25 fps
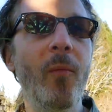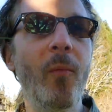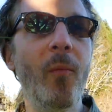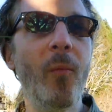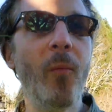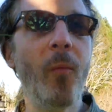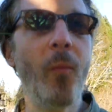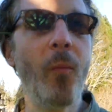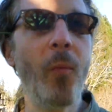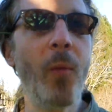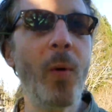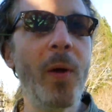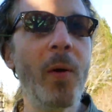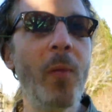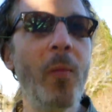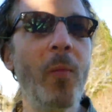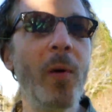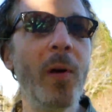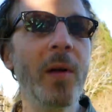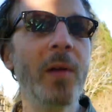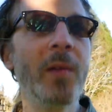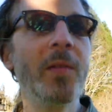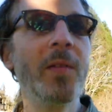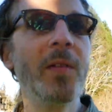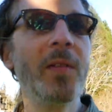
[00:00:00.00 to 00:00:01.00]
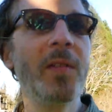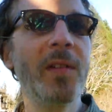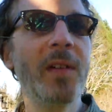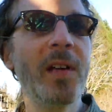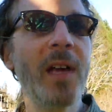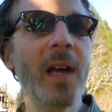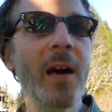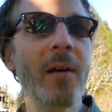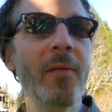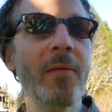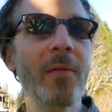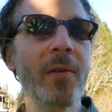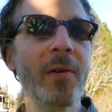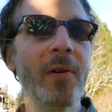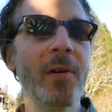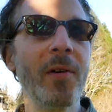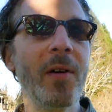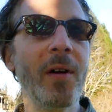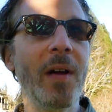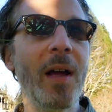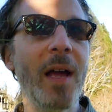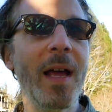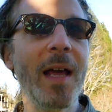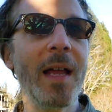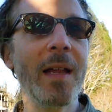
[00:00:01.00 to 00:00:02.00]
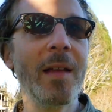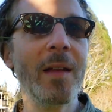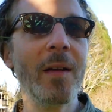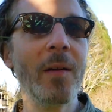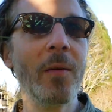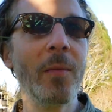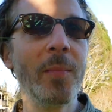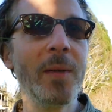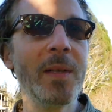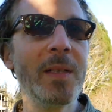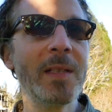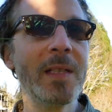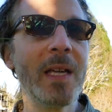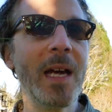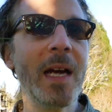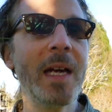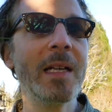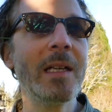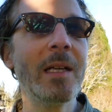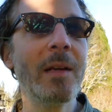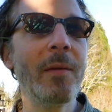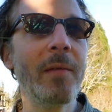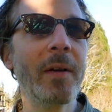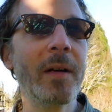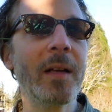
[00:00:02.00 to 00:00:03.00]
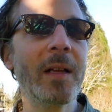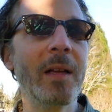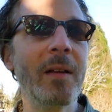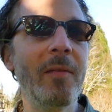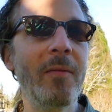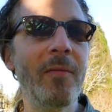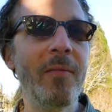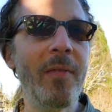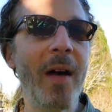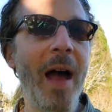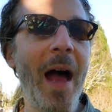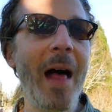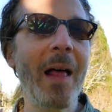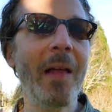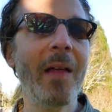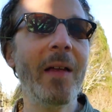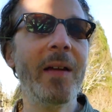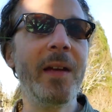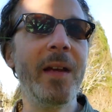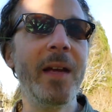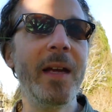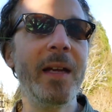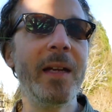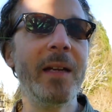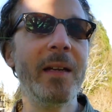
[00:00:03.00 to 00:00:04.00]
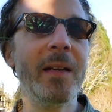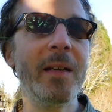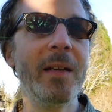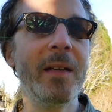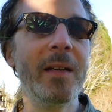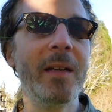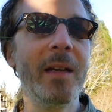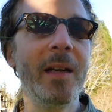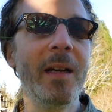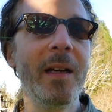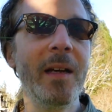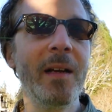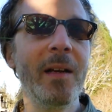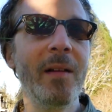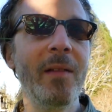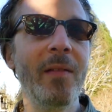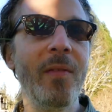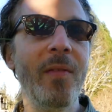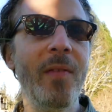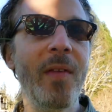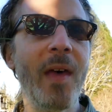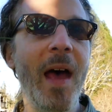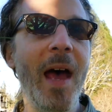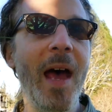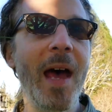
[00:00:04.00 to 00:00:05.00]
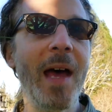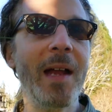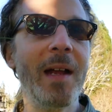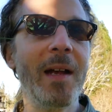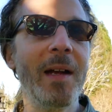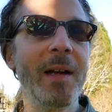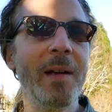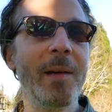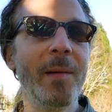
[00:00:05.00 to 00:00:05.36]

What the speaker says: we will discover, and it'll be scientifically validated, that